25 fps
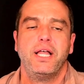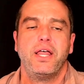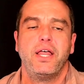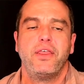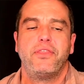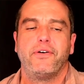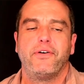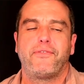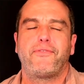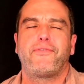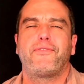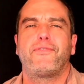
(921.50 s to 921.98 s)

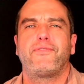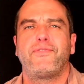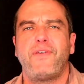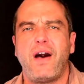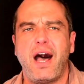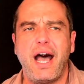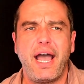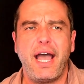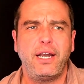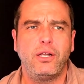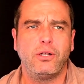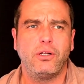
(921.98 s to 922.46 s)
The
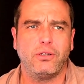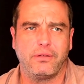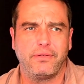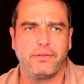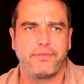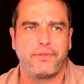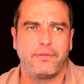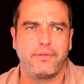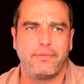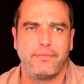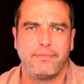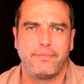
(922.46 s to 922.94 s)

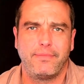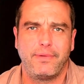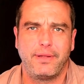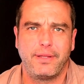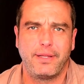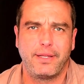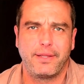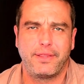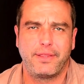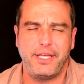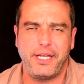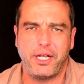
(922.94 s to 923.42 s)
final
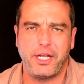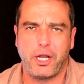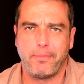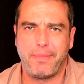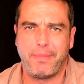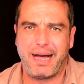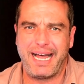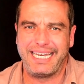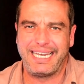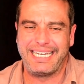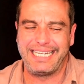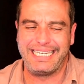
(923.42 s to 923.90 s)
thing on
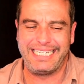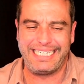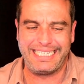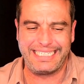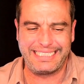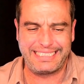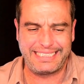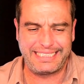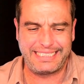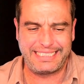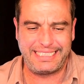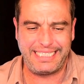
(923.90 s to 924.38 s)
my
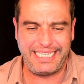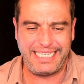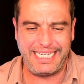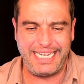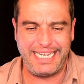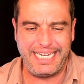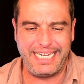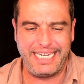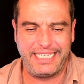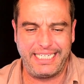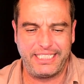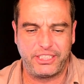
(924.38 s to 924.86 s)
list
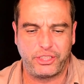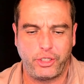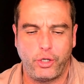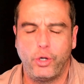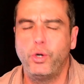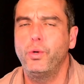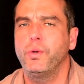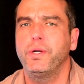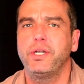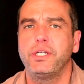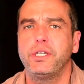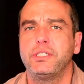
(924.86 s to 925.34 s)
is
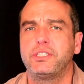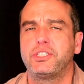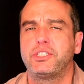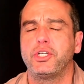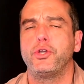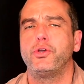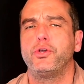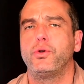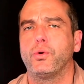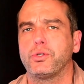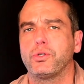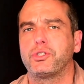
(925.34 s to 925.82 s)
who is
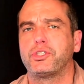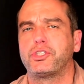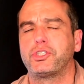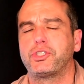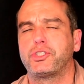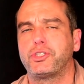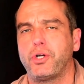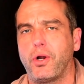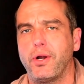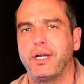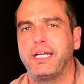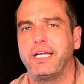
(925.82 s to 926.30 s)
your
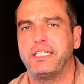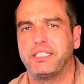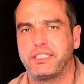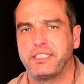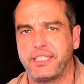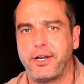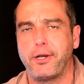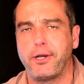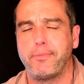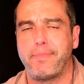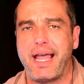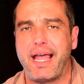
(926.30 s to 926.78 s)
starting
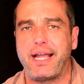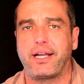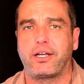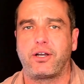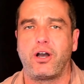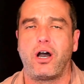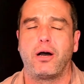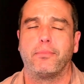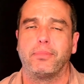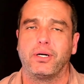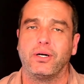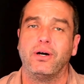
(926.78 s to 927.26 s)
center back
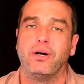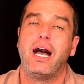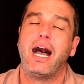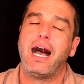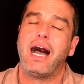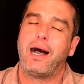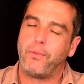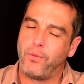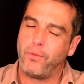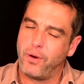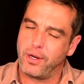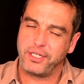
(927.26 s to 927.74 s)
combo?
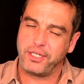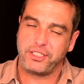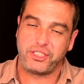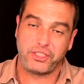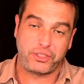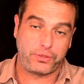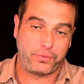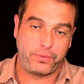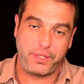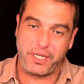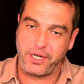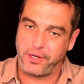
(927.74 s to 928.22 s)
I Want to
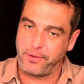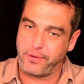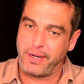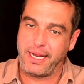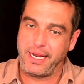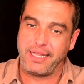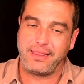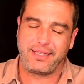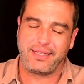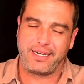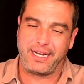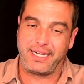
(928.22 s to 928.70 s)
just
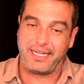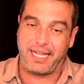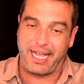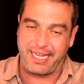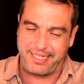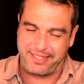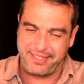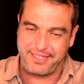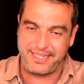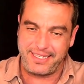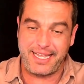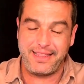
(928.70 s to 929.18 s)
reiterate that I, I
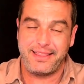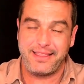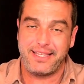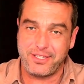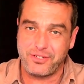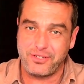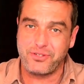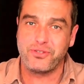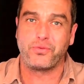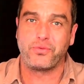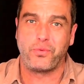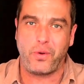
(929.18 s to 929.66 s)
said
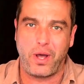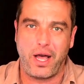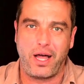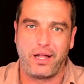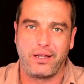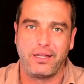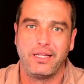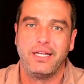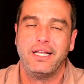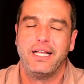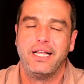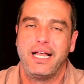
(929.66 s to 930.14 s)
this as
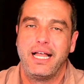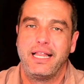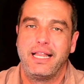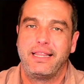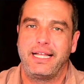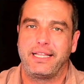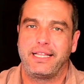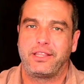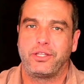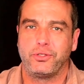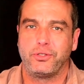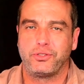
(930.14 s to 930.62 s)
well
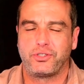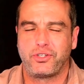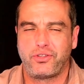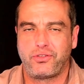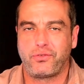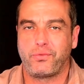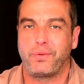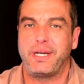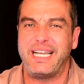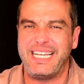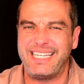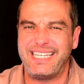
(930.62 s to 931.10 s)
that those
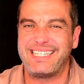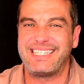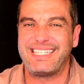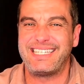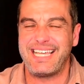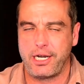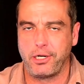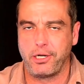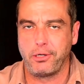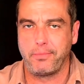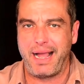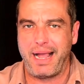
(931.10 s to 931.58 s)
three
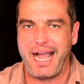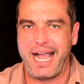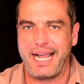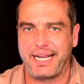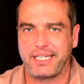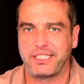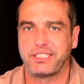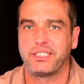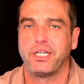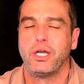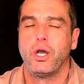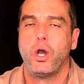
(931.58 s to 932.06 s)
center
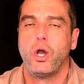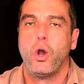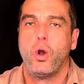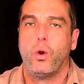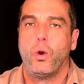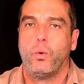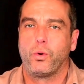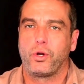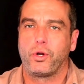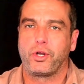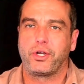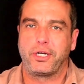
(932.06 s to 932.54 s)
backs
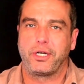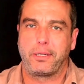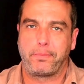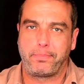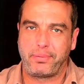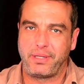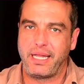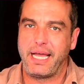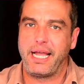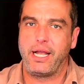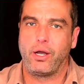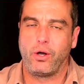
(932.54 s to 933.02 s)
were going to
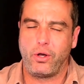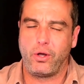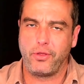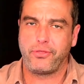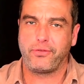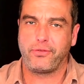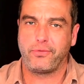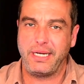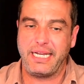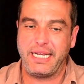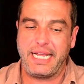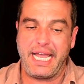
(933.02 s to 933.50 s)
play all
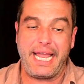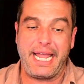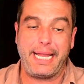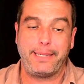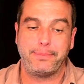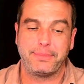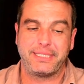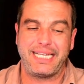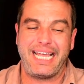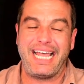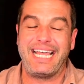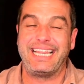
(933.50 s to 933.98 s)
three
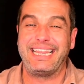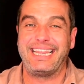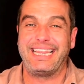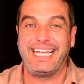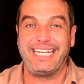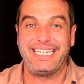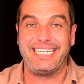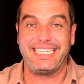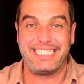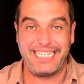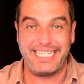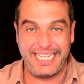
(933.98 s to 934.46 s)
games, and
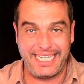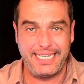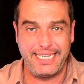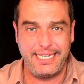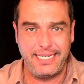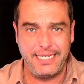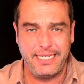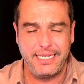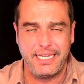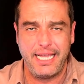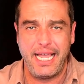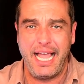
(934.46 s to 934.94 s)
they
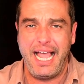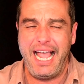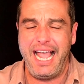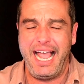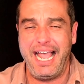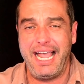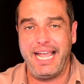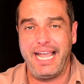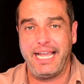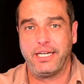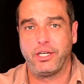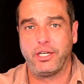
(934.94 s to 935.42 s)
did.
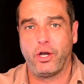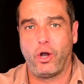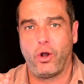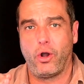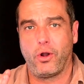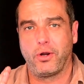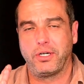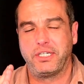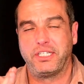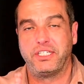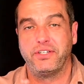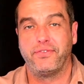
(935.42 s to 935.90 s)
And
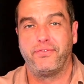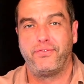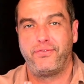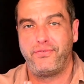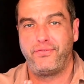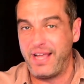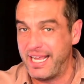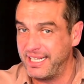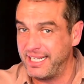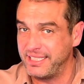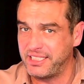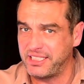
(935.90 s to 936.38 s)
our
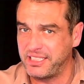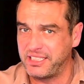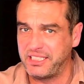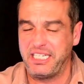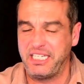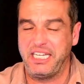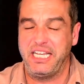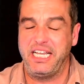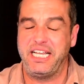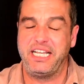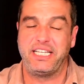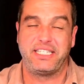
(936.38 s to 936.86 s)
defense
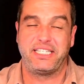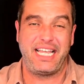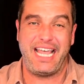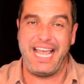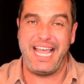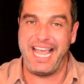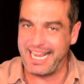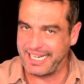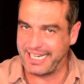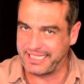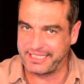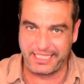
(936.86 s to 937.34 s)
is
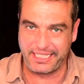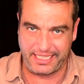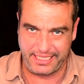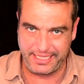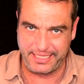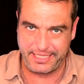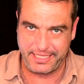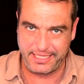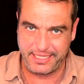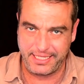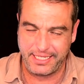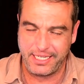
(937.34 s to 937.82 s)

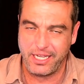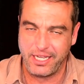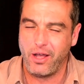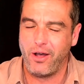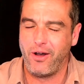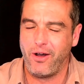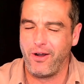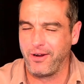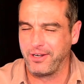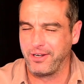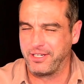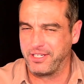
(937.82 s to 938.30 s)
excellent.
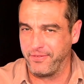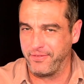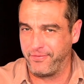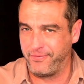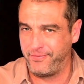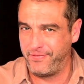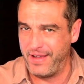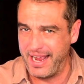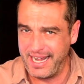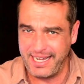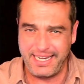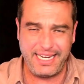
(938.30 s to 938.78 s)
Our
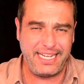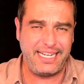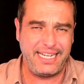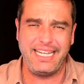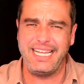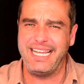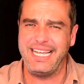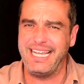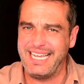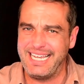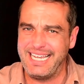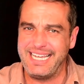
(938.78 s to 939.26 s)

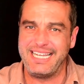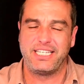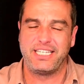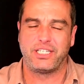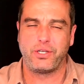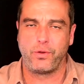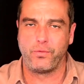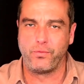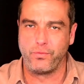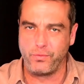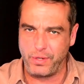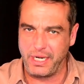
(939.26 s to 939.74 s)
defending is
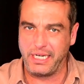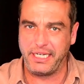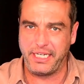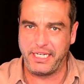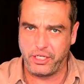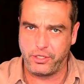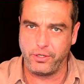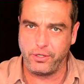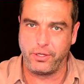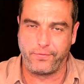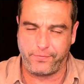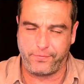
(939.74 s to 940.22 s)
really
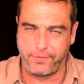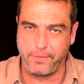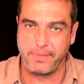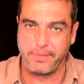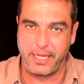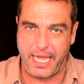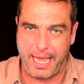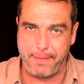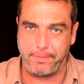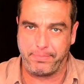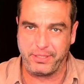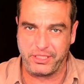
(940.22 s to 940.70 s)
good from
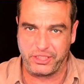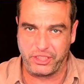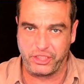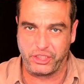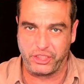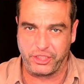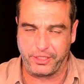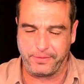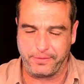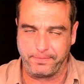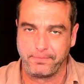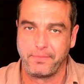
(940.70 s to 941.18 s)
that
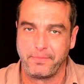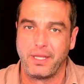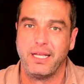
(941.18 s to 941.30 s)
position.